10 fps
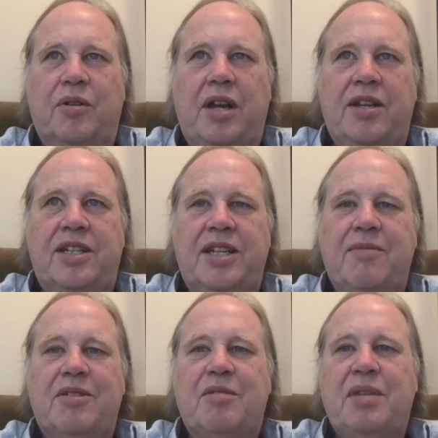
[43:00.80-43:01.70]
it
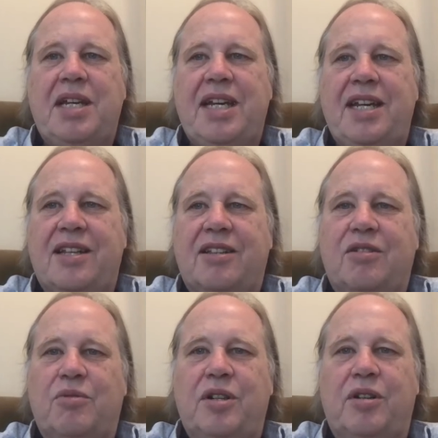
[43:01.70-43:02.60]
seems to me that the
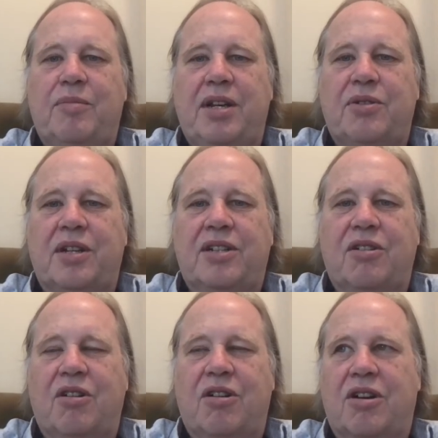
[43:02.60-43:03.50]
real metrics
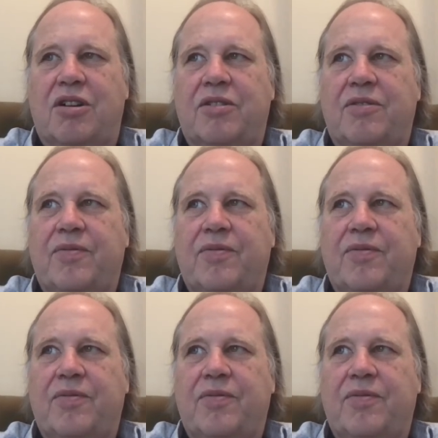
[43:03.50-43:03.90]
are